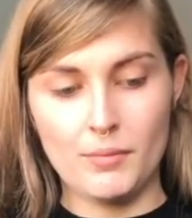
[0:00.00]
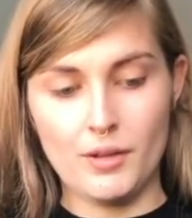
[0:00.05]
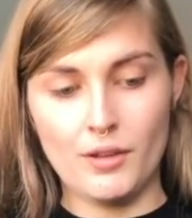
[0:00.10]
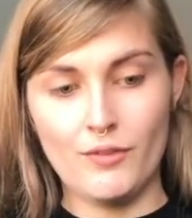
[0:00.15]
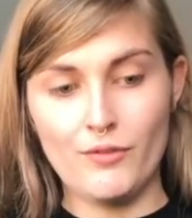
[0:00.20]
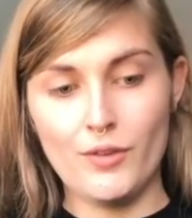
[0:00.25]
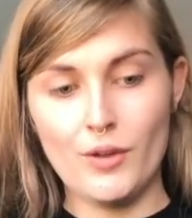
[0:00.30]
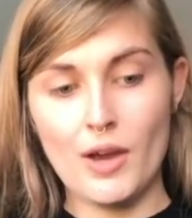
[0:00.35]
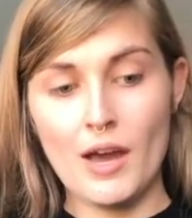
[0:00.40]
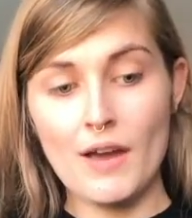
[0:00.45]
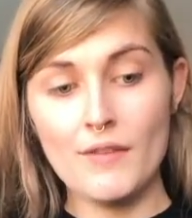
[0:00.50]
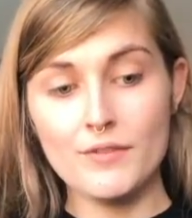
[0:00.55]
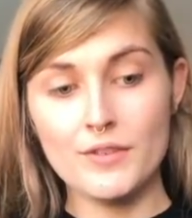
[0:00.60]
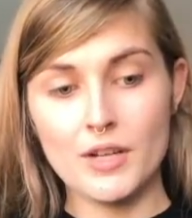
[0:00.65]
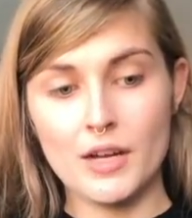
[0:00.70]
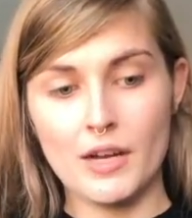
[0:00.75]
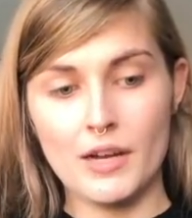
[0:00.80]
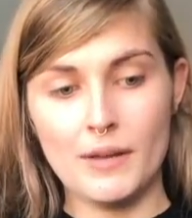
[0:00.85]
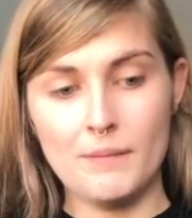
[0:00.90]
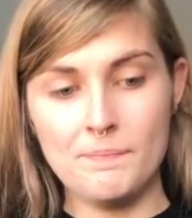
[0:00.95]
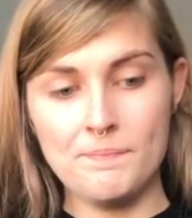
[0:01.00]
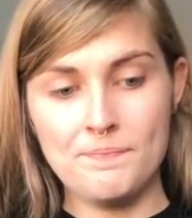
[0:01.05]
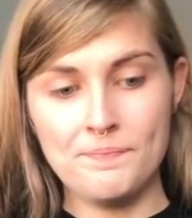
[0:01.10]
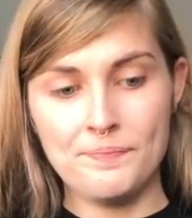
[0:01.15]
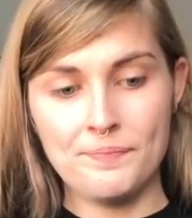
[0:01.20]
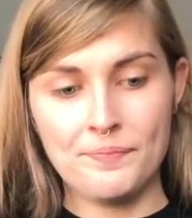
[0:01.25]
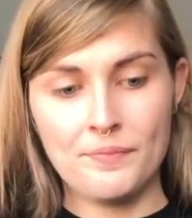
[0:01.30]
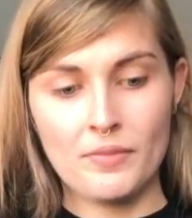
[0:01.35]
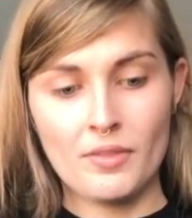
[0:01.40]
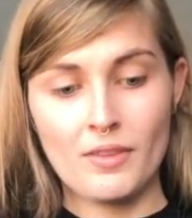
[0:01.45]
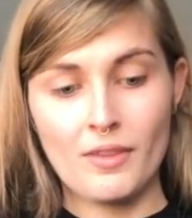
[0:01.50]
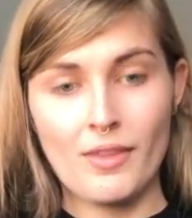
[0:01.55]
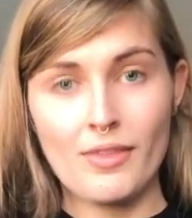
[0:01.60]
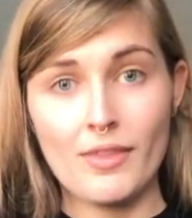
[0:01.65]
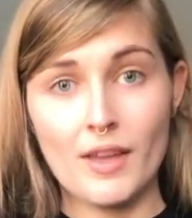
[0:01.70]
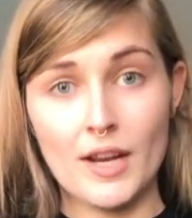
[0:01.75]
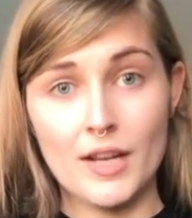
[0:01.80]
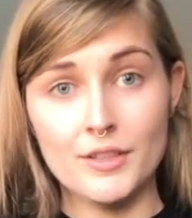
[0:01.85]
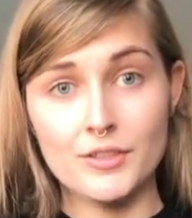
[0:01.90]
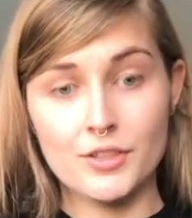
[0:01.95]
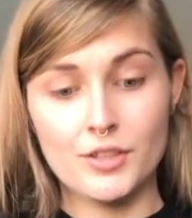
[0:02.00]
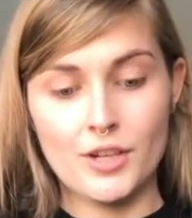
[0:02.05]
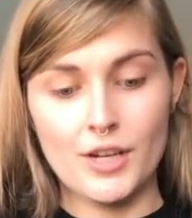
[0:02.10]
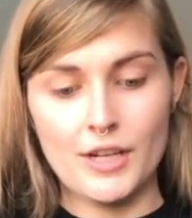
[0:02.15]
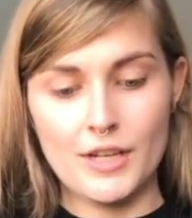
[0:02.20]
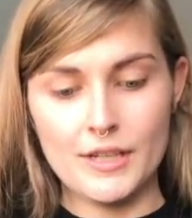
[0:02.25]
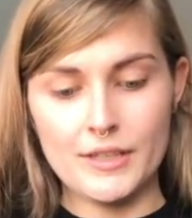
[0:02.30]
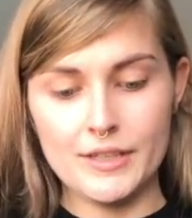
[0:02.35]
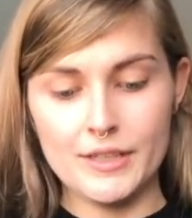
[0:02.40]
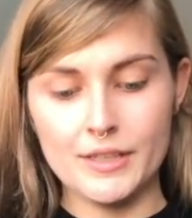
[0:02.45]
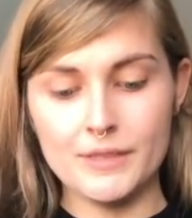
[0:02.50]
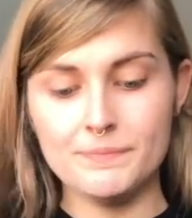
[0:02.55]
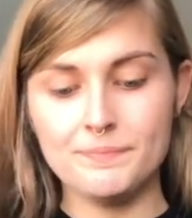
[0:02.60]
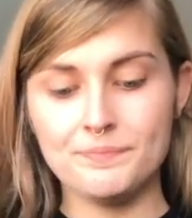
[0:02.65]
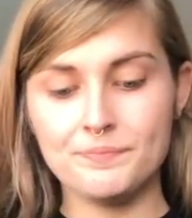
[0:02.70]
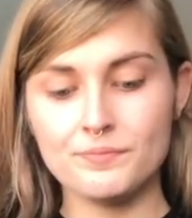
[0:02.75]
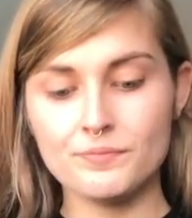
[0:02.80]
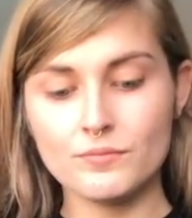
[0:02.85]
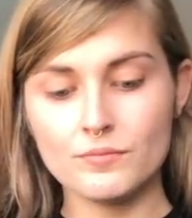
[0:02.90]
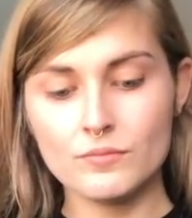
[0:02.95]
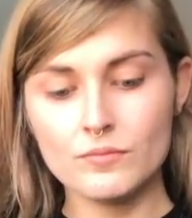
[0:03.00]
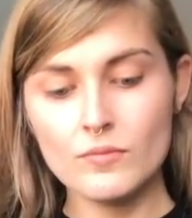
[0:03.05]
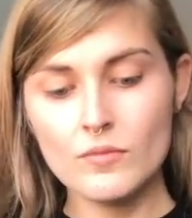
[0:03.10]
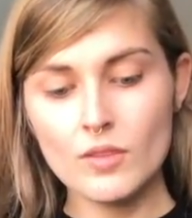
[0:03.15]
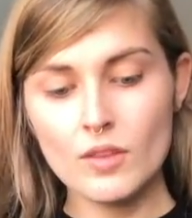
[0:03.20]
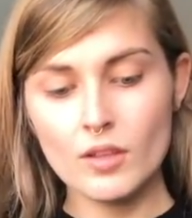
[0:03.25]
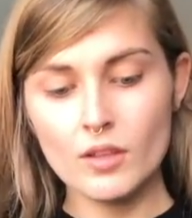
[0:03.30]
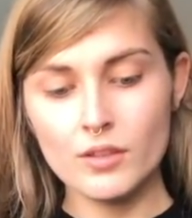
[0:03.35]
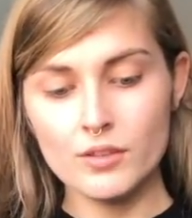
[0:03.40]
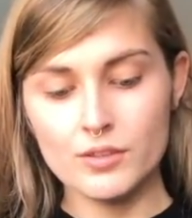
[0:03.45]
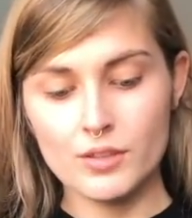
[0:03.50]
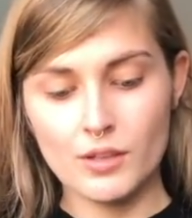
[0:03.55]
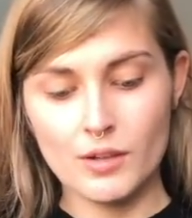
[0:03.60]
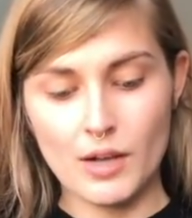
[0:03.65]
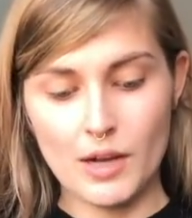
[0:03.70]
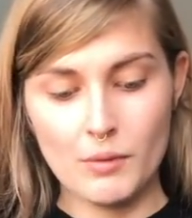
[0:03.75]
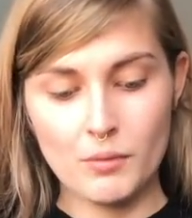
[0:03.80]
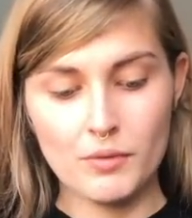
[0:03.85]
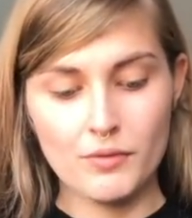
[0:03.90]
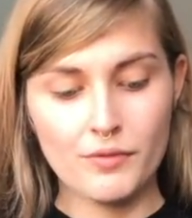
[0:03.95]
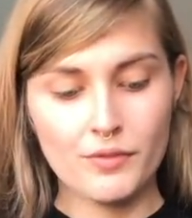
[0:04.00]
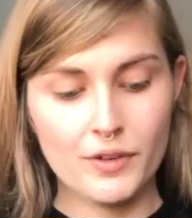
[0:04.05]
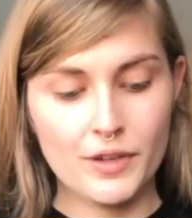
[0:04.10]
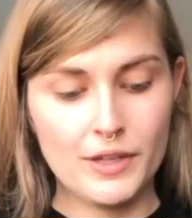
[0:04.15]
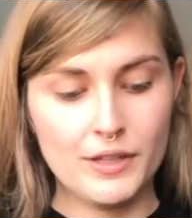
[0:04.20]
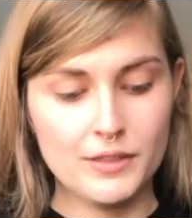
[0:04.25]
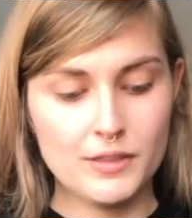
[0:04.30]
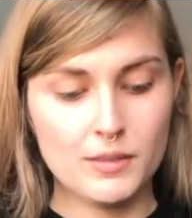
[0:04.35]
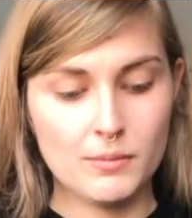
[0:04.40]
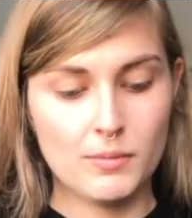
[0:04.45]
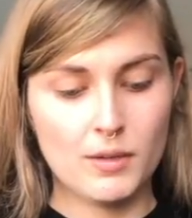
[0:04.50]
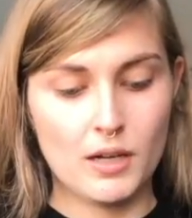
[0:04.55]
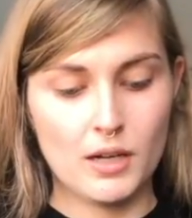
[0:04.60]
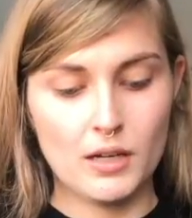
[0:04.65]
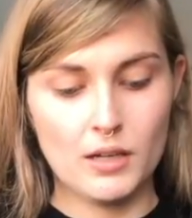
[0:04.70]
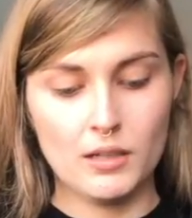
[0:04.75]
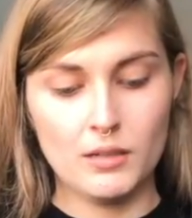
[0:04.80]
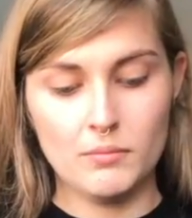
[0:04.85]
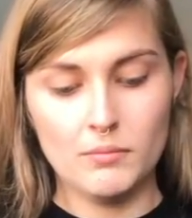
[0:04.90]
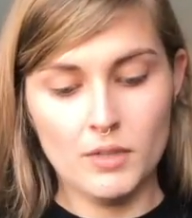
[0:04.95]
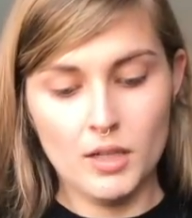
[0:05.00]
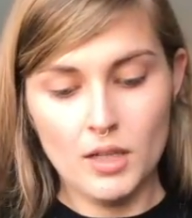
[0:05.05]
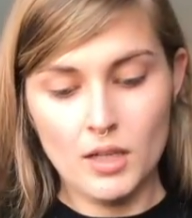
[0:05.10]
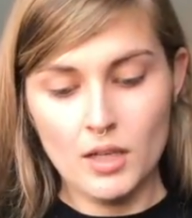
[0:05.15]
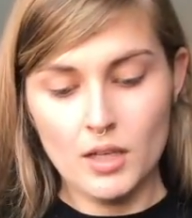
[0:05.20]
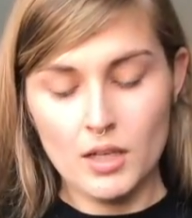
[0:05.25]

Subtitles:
But if you have time, that is a great idea. So I would freeze the bottom